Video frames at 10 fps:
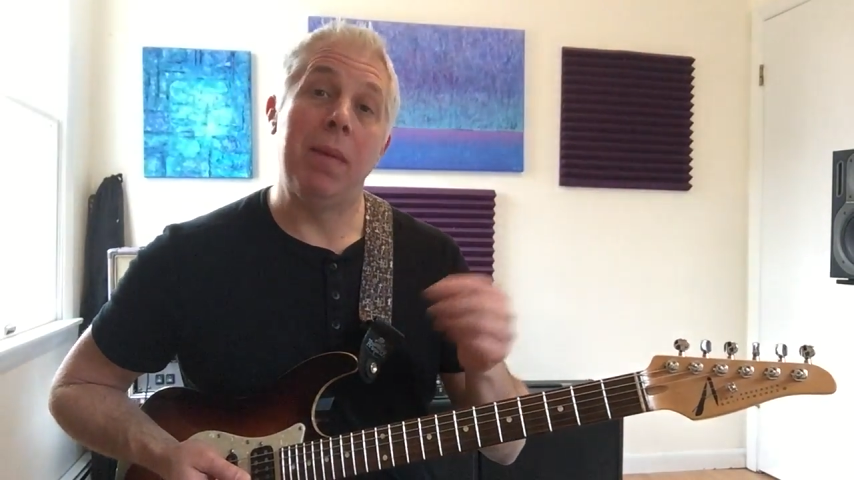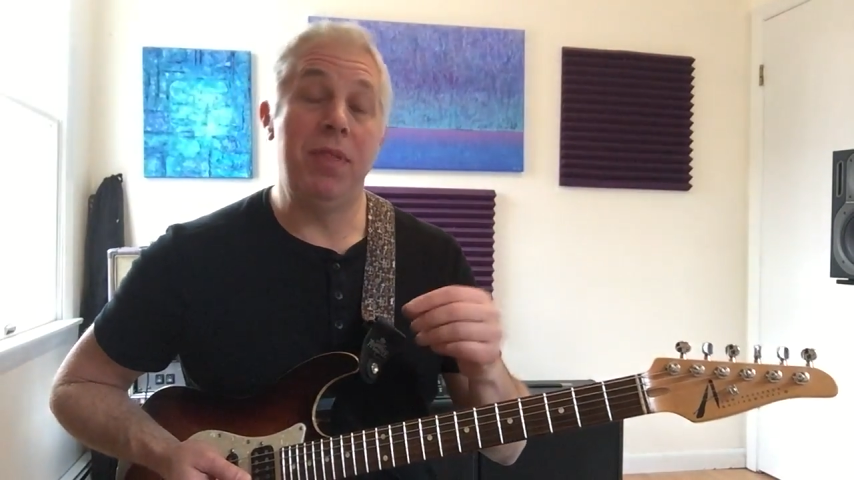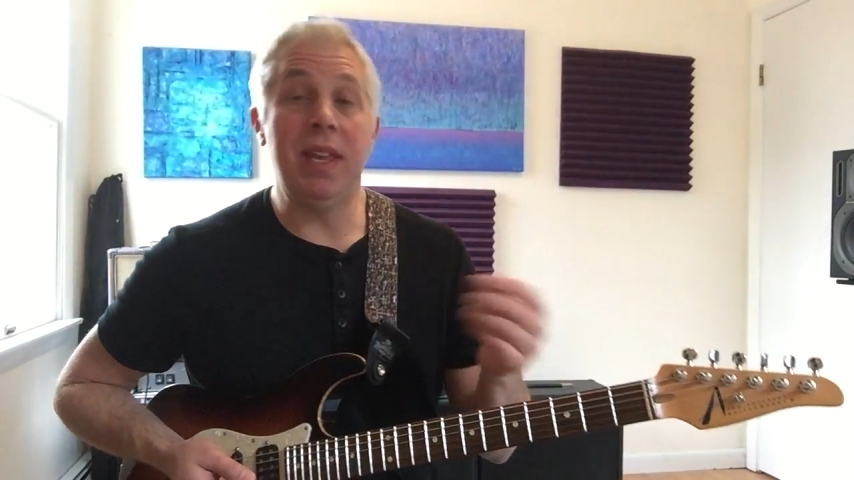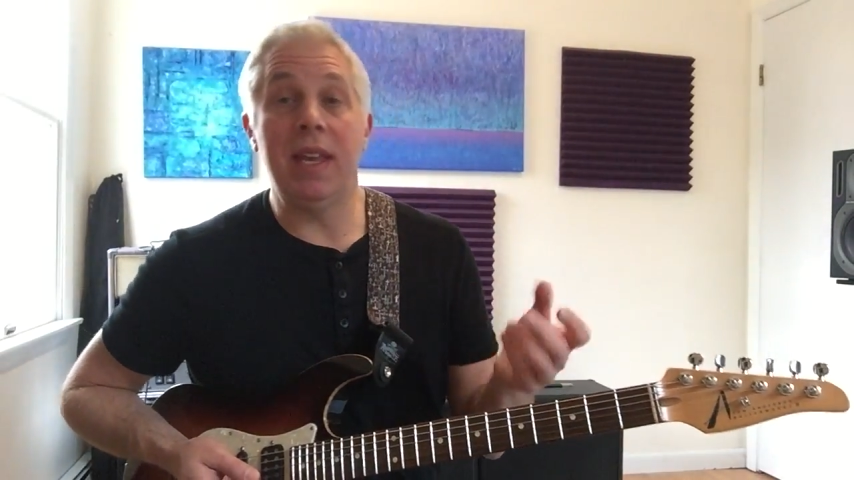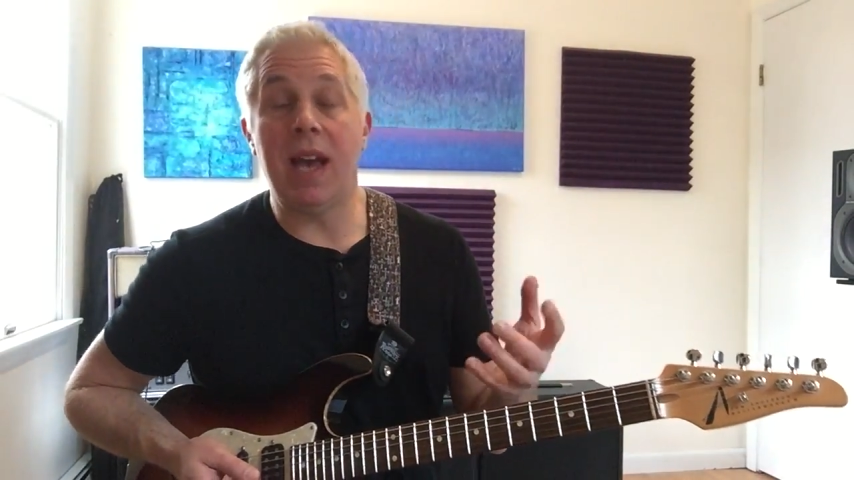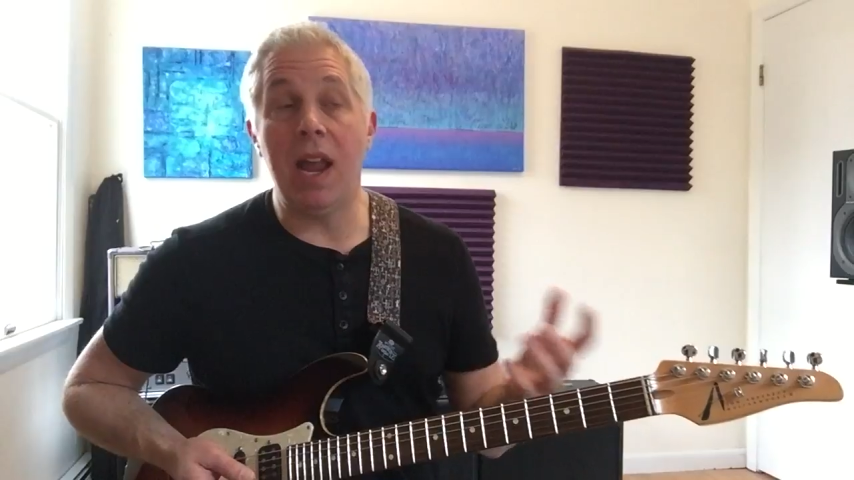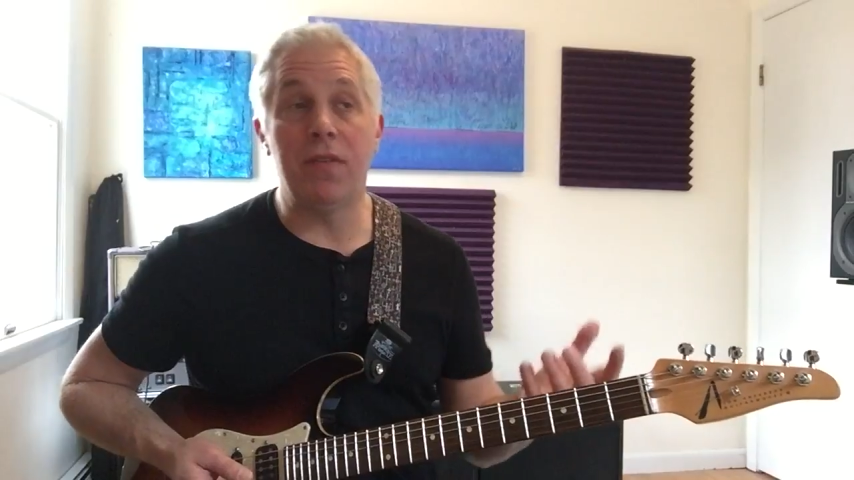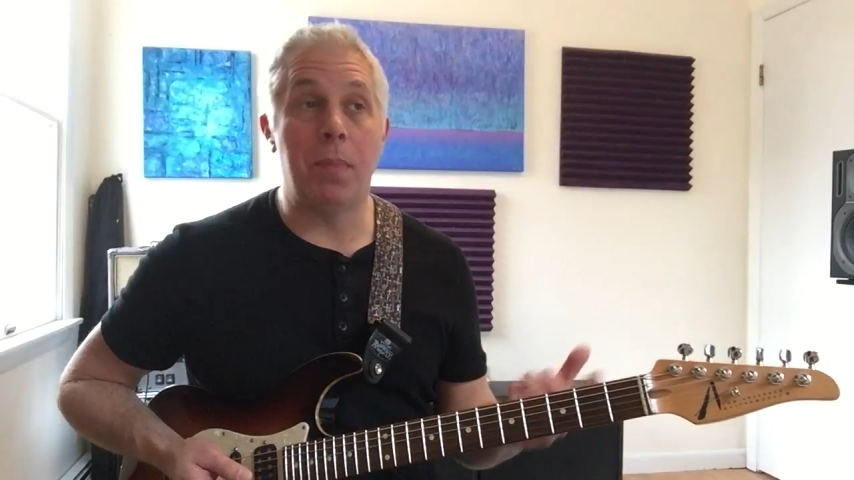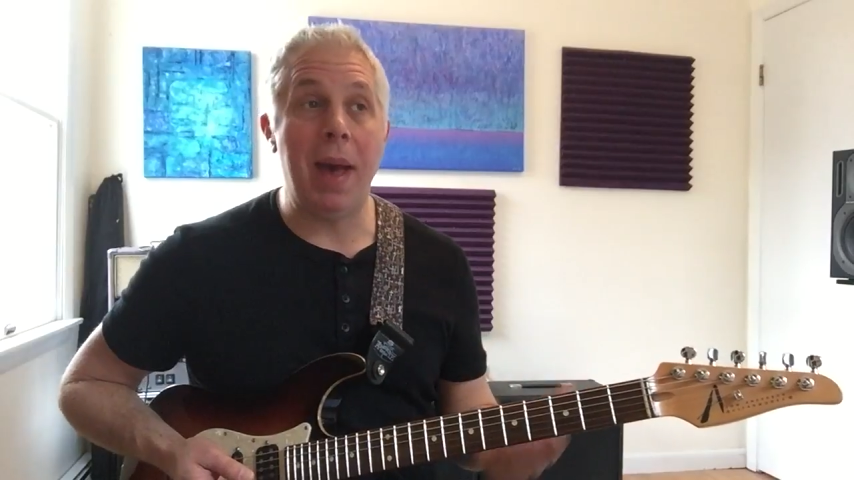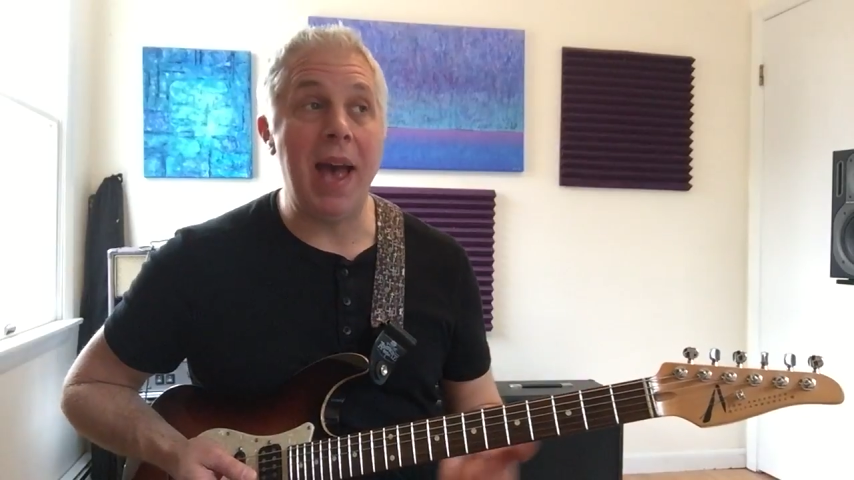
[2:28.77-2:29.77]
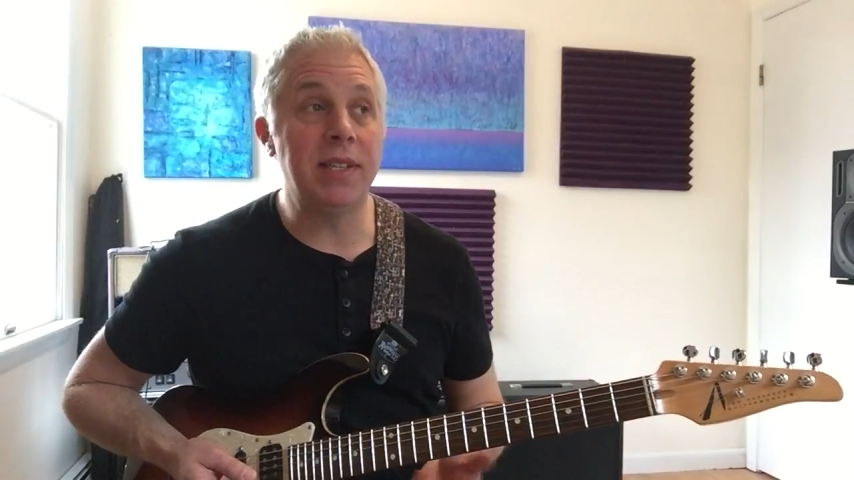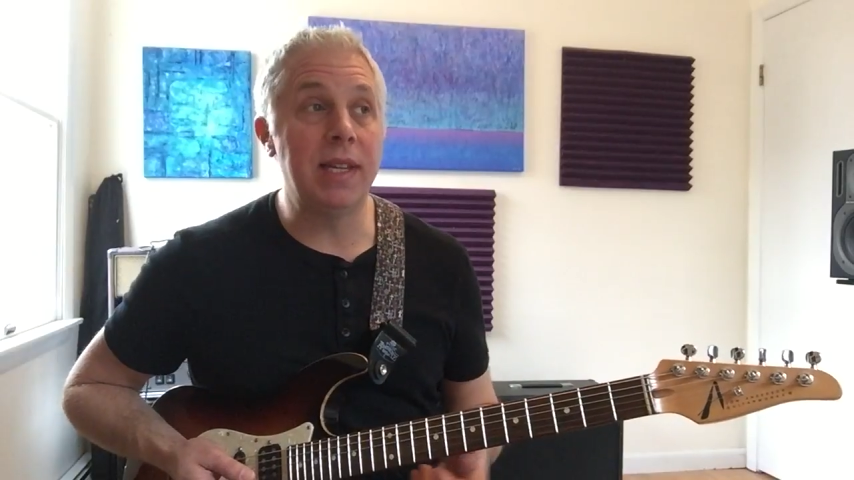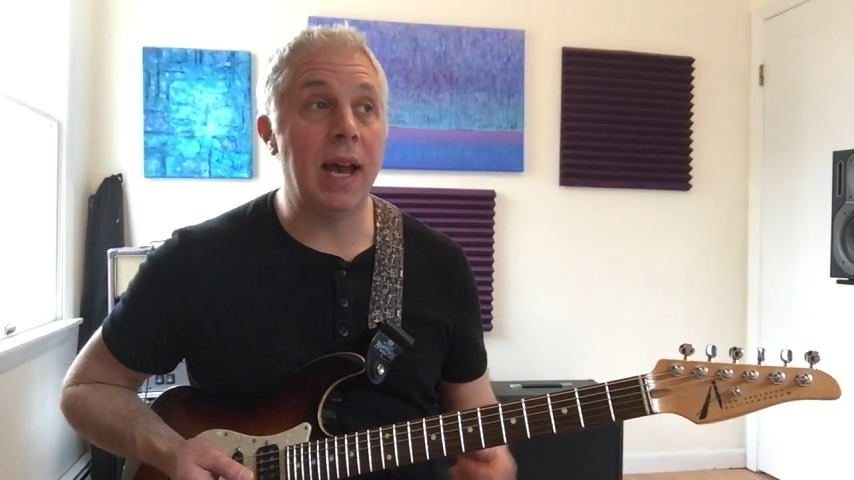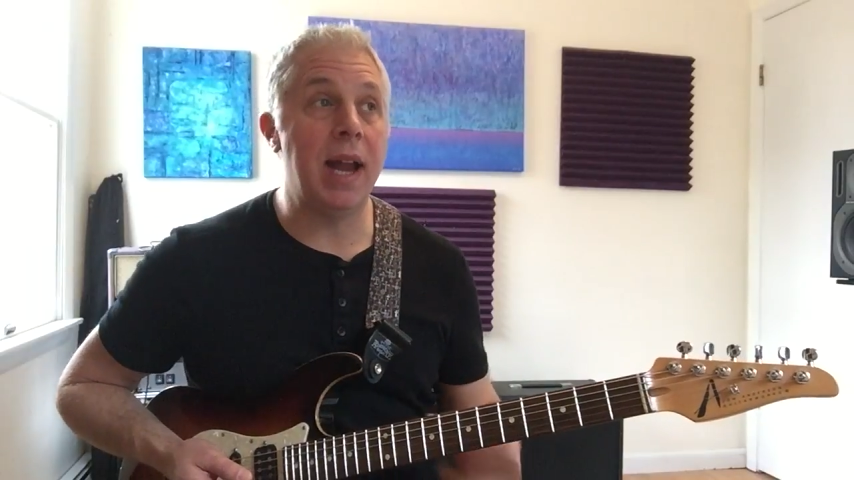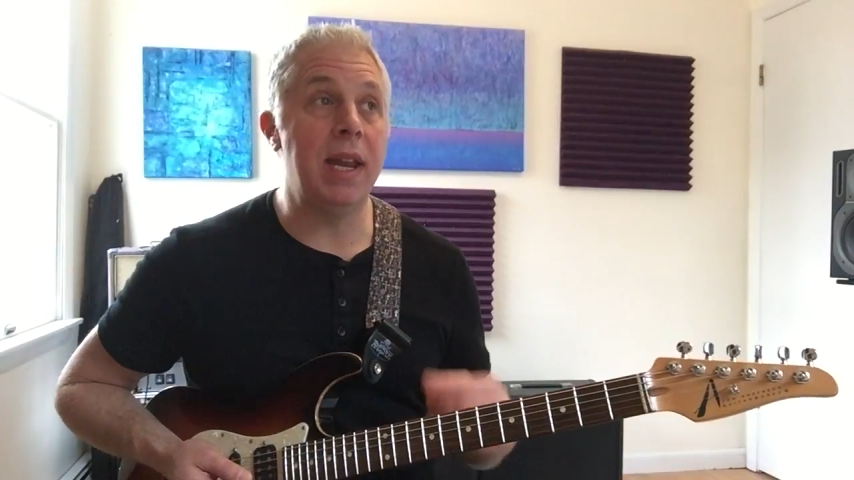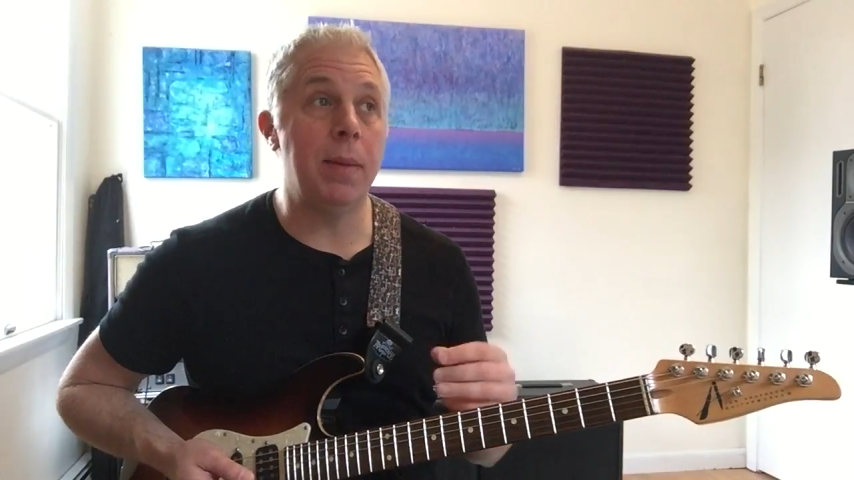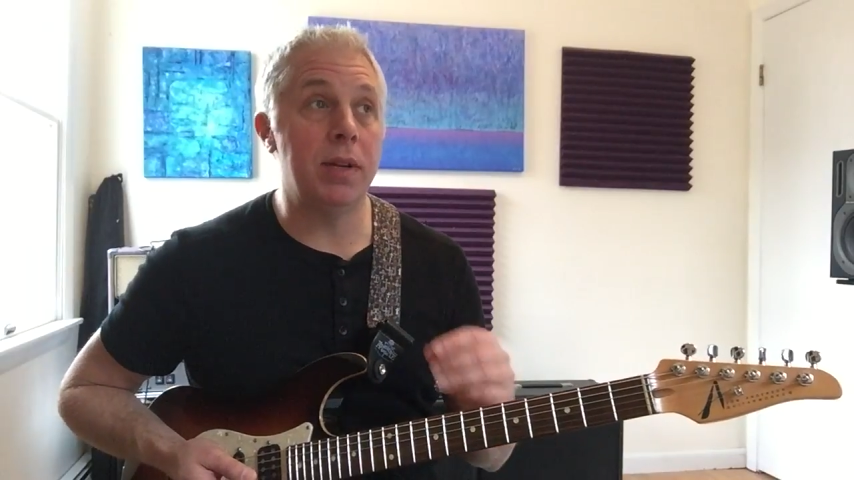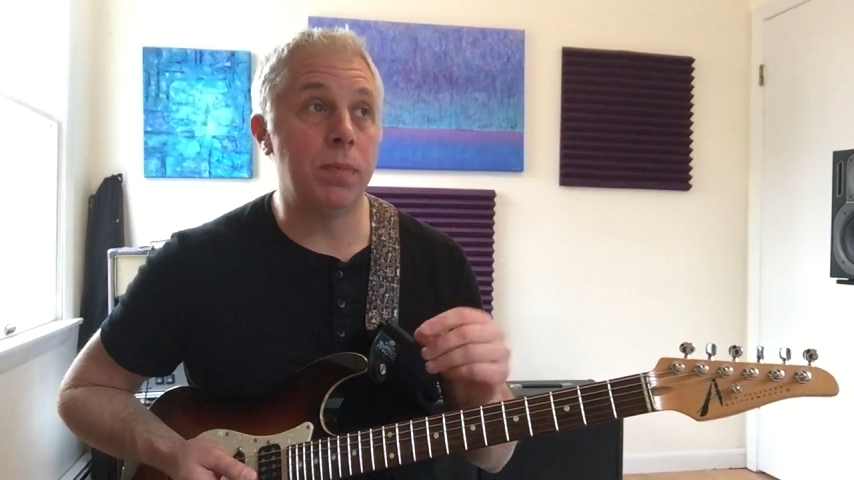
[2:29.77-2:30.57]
I'm thinking kind of a passing idea,